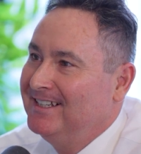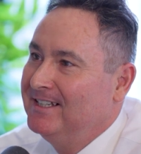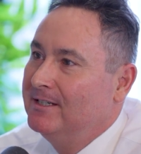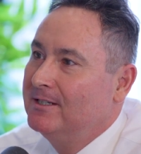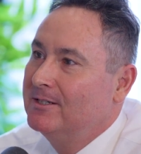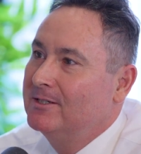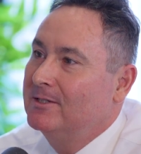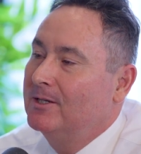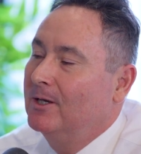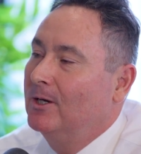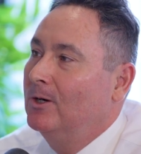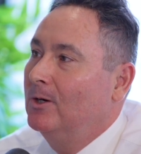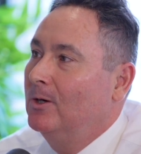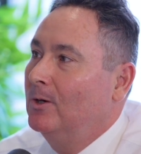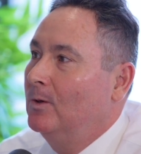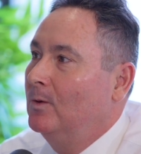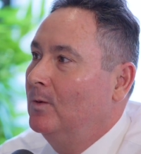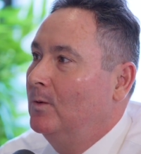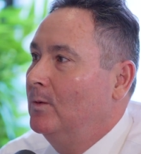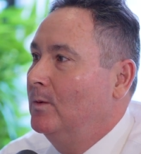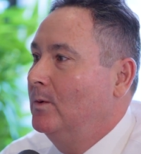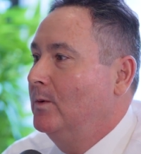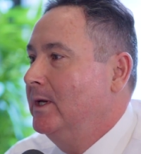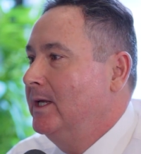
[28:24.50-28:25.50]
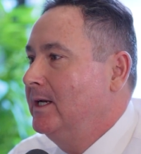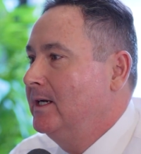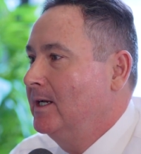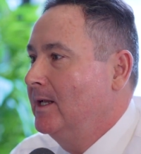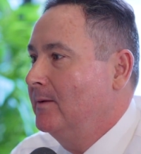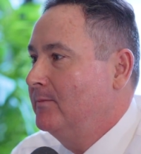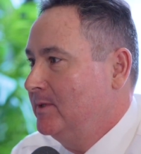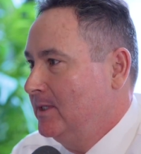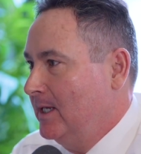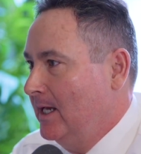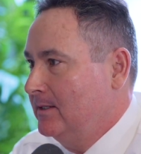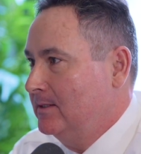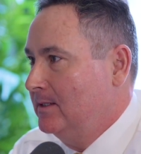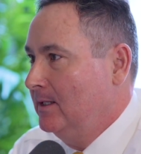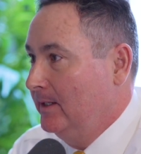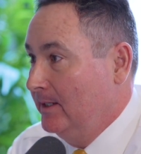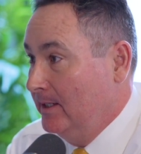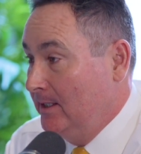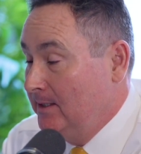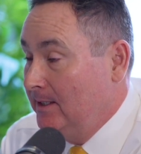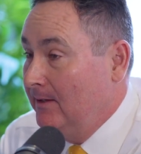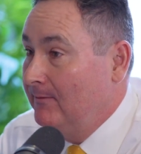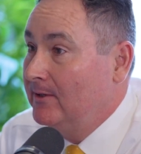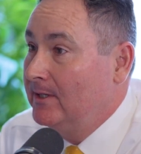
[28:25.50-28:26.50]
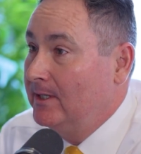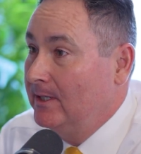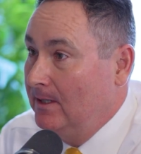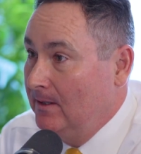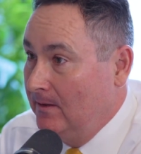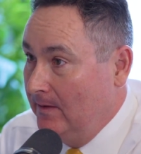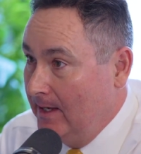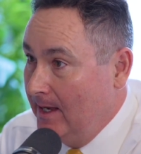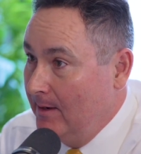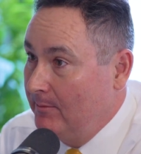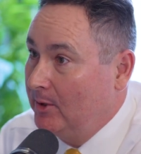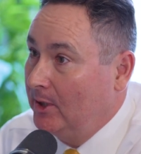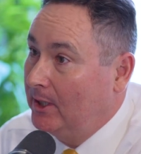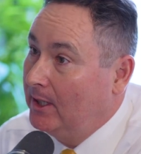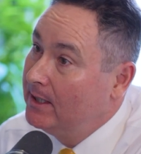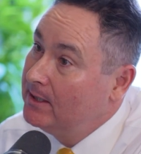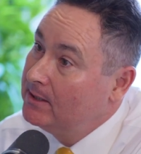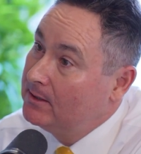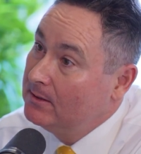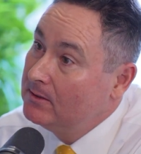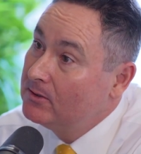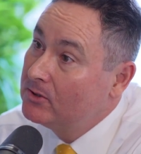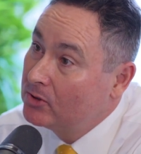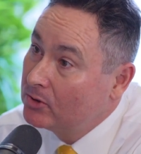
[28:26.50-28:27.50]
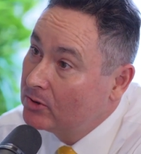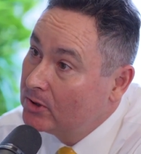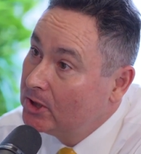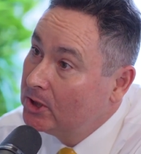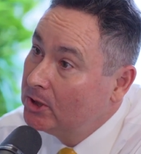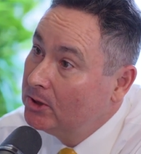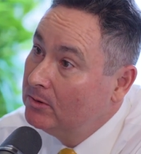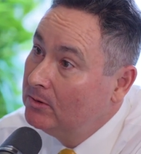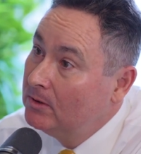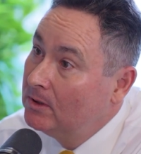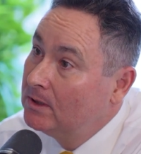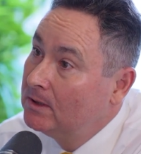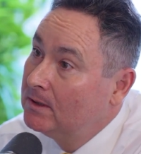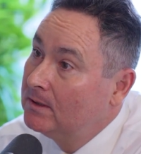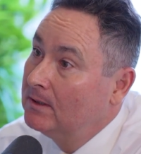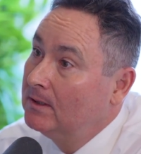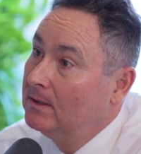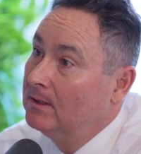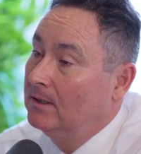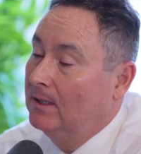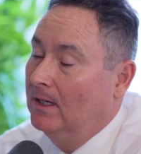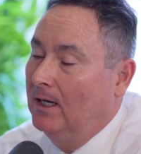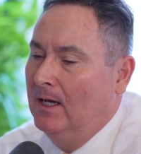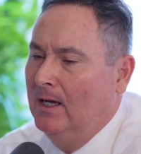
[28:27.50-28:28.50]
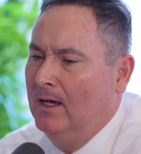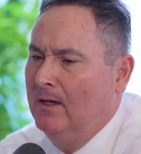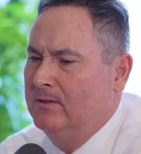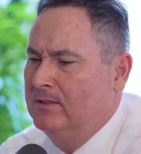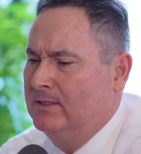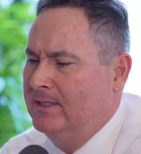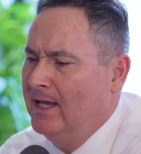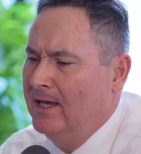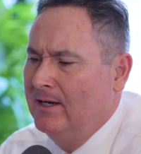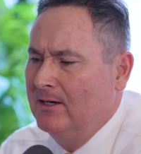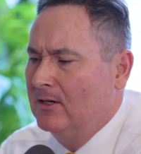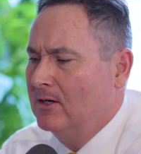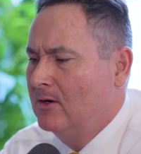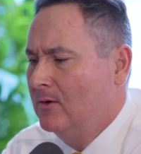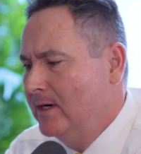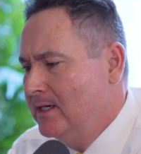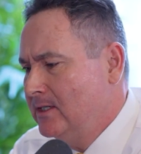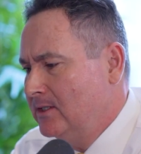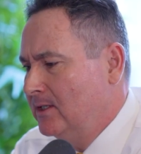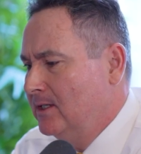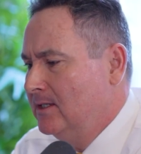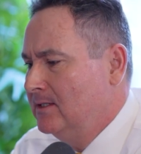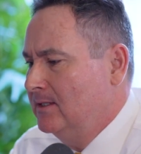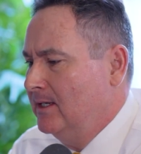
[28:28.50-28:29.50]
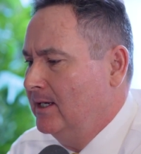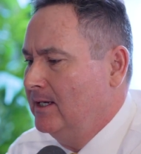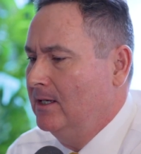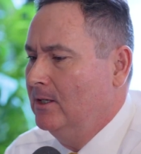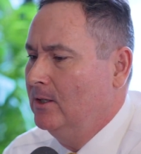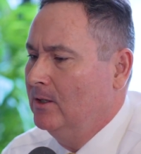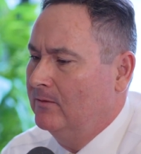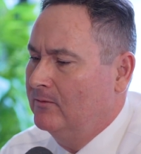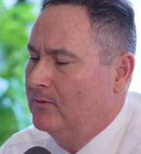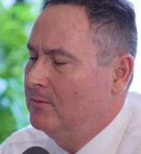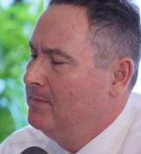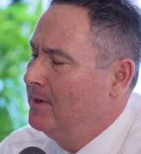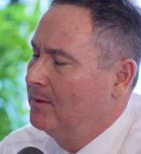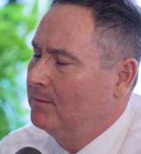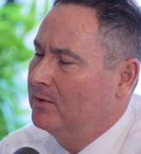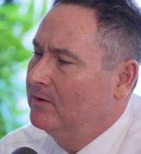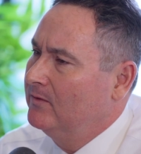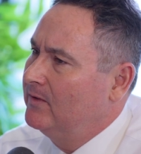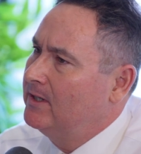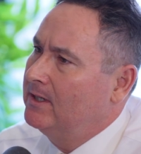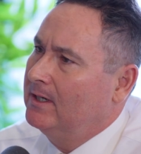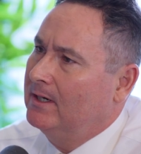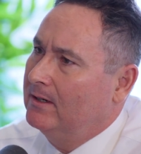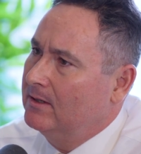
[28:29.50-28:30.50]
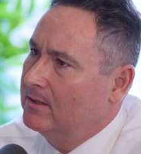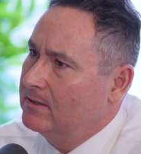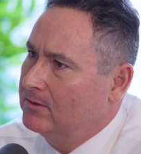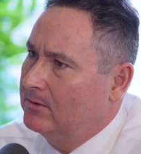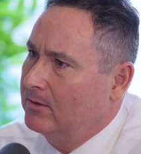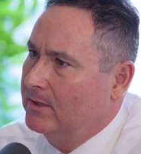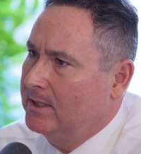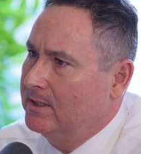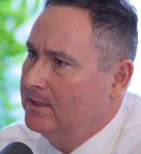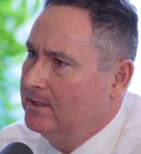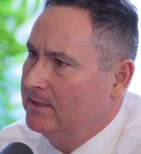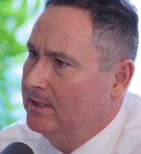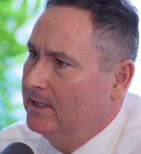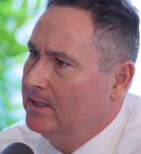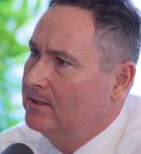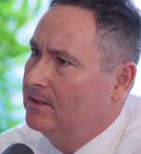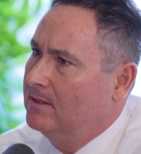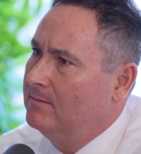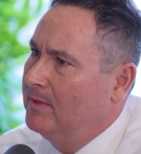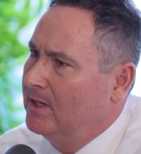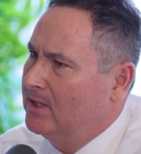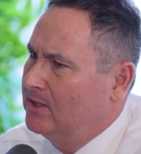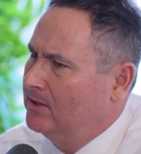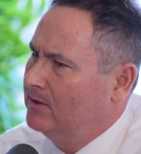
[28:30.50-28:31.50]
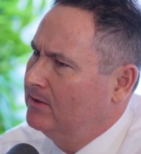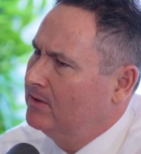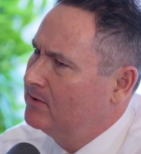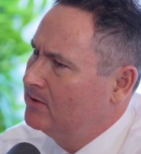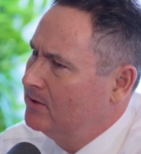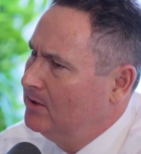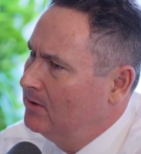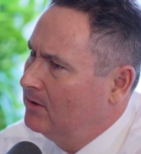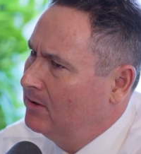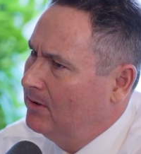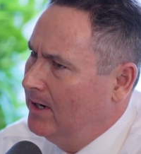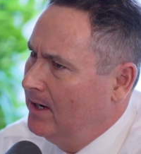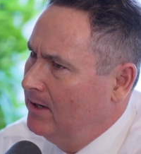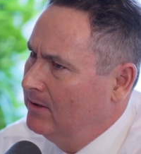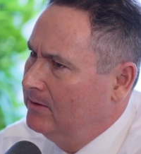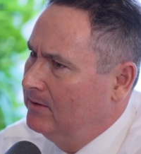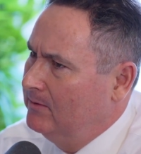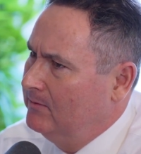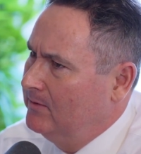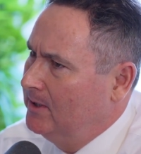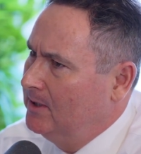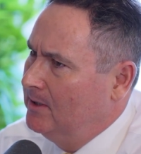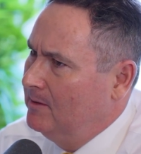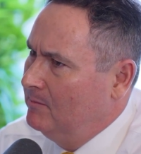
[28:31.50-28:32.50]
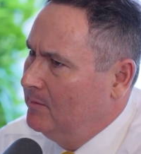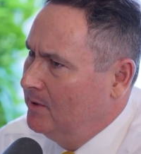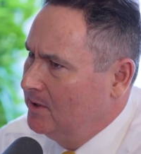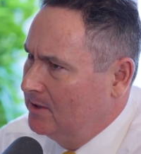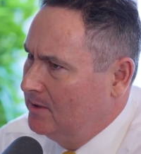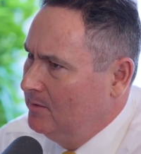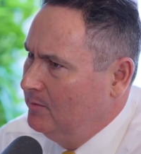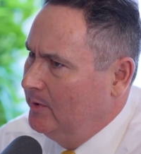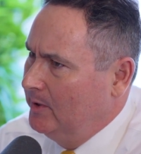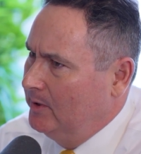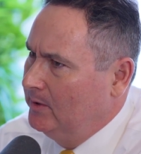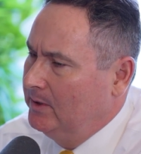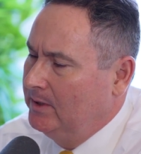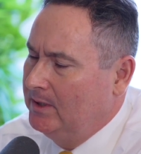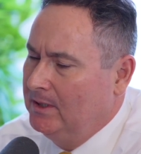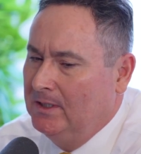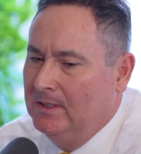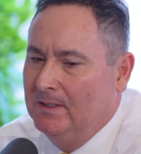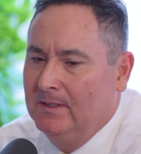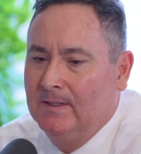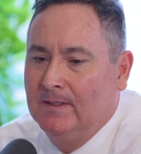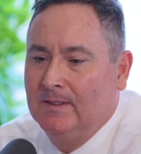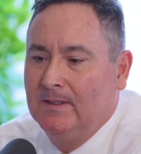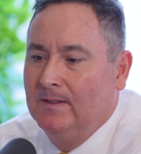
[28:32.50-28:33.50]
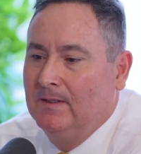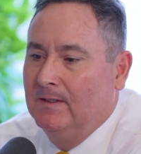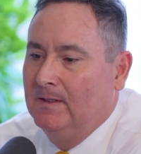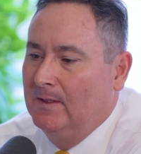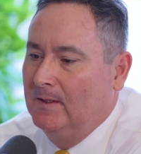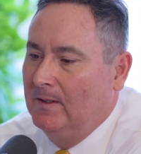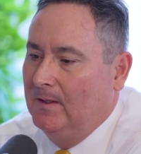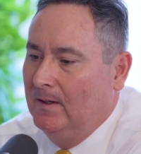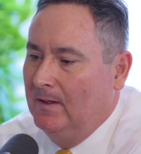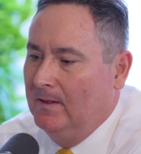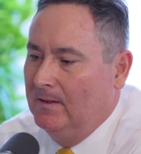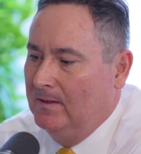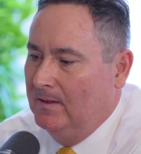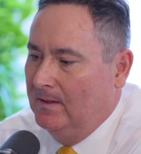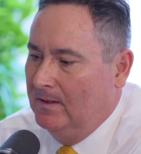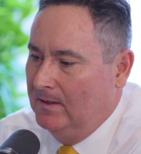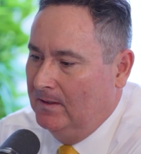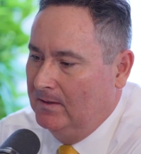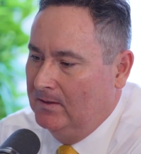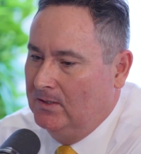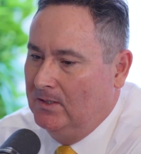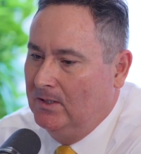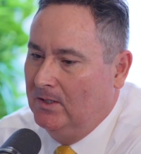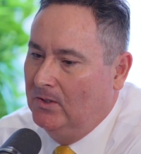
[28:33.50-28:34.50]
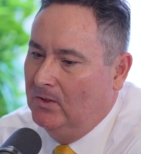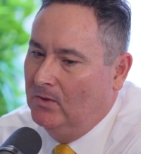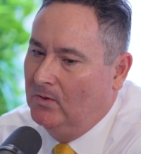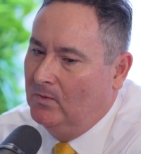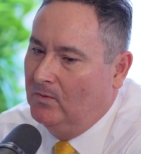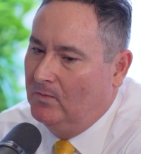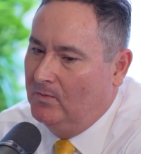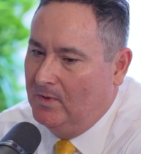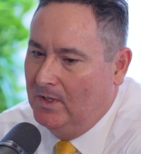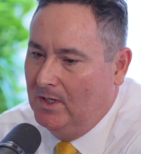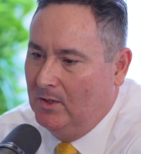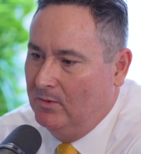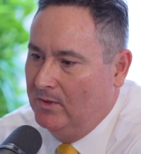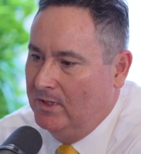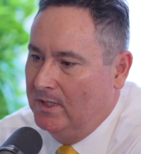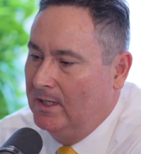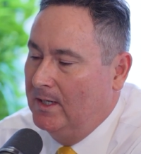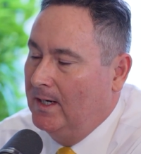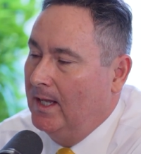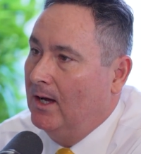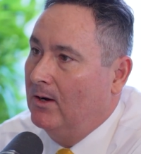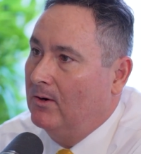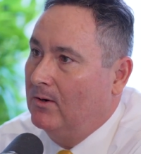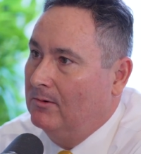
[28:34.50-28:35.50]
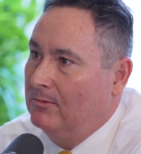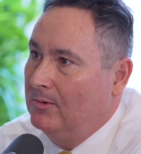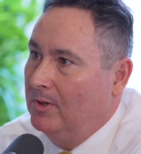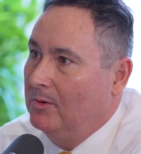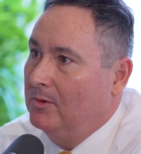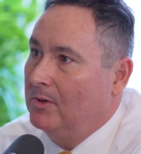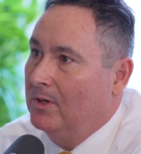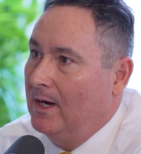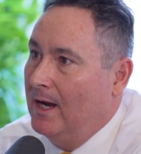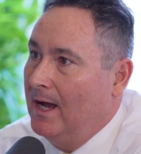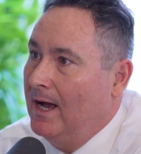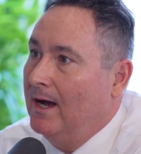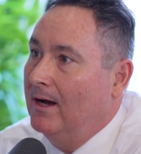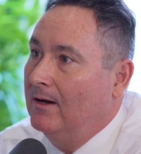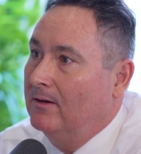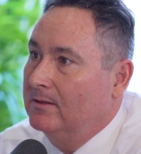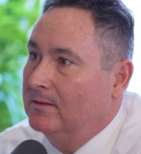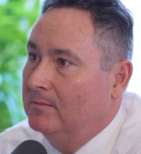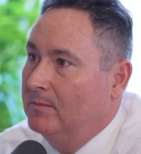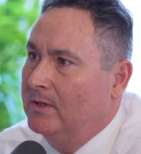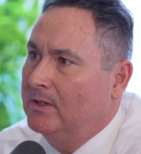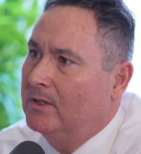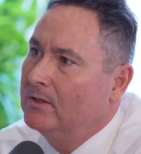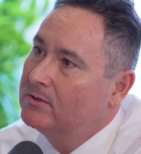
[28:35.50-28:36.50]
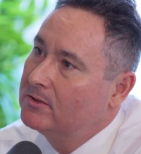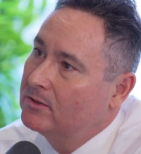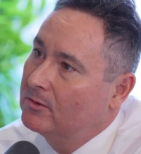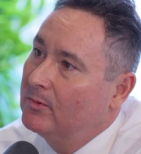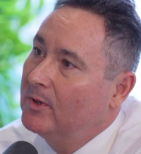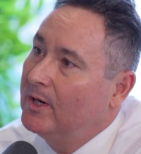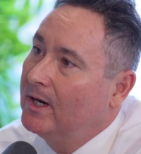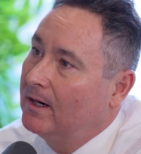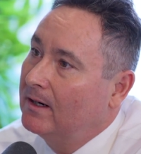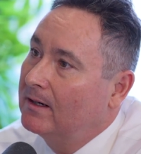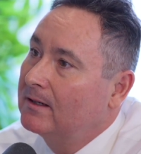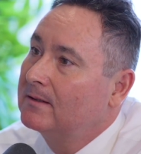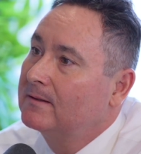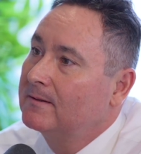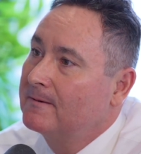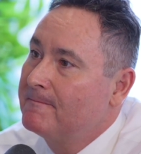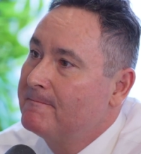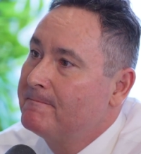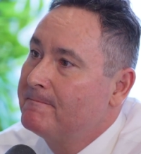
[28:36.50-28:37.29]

So we ended up just asking, is everything on the application true? Standard questions, if you're a member of a terrorist organization, make sure there's no ground of inadmissibility. And so, within an hour, we were out. But those are rare.